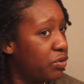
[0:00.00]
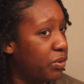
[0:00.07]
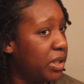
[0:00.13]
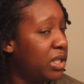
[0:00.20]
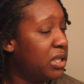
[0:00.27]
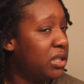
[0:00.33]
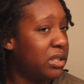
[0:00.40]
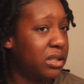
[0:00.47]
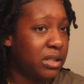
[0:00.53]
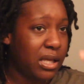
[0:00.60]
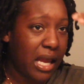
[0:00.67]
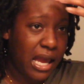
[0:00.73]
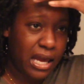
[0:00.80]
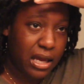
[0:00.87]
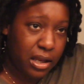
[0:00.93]

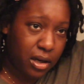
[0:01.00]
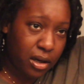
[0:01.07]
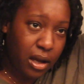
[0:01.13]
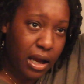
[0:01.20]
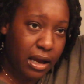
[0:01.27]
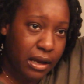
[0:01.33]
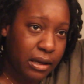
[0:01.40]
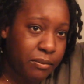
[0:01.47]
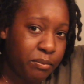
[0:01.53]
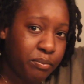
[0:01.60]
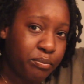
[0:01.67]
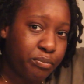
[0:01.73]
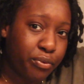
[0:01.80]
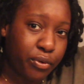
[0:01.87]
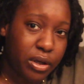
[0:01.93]
twist, and I
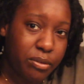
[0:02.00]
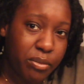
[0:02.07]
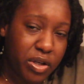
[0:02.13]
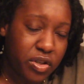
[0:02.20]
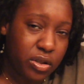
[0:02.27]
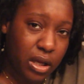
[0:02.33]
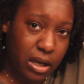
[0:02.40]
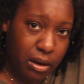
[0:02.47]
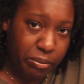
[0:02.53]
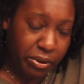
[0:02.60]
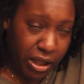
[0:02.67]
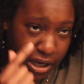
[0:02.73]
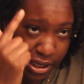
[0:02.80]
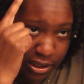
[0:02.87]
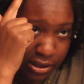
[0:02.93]
pretty much like
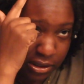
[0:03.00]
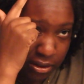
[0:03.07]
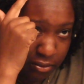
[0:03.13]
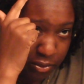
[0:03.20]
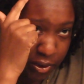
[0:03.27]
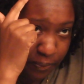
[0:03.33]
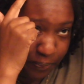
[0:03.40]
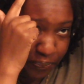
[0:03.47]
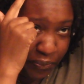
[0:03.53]
applied some